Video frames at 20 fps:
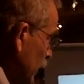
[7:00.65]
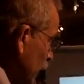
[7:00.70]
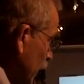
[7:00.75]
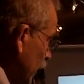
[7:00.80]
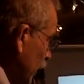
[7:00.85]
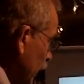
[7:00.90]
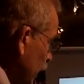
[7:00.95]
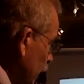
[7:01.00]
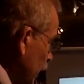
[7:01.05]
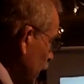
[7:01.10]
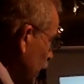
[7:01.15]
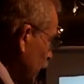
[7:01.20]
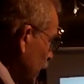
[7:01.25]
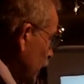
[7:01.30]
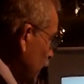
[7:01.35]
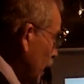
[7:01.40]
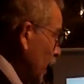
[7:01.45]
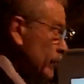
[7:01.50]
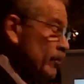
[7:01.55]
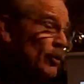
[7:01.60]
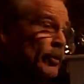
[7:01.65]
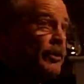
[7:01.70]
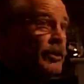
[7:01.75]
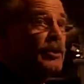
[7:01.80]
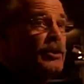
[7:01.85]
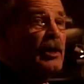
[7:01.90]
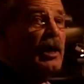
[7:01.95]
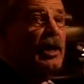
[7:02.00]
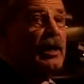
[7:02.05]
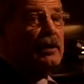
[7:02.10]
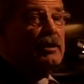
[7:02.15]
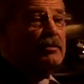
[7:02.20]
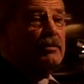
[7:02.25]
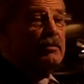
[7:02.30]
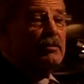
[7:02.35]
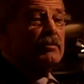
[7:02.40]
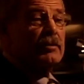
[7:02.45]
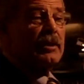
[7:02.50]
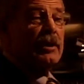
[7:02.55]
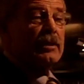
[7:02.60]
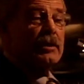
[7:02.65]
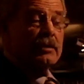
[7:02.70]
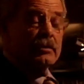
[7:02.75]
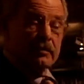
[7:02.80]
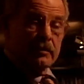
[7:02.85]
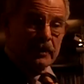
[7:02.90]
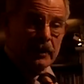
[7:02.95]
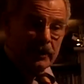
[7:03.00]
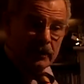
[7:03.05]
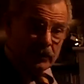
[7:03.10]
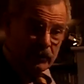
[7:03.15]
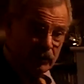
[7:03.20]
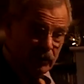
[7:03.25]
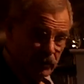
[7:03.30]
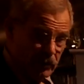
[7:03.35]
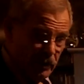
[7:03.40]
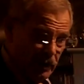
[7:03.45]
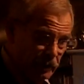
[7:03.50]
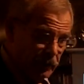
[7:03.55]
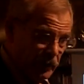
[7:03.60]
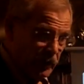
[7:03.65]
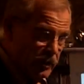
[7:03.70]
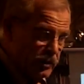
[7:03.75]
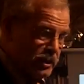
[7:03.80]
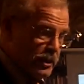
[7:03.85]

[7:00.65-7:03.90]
when they have a good shot, when they when they do something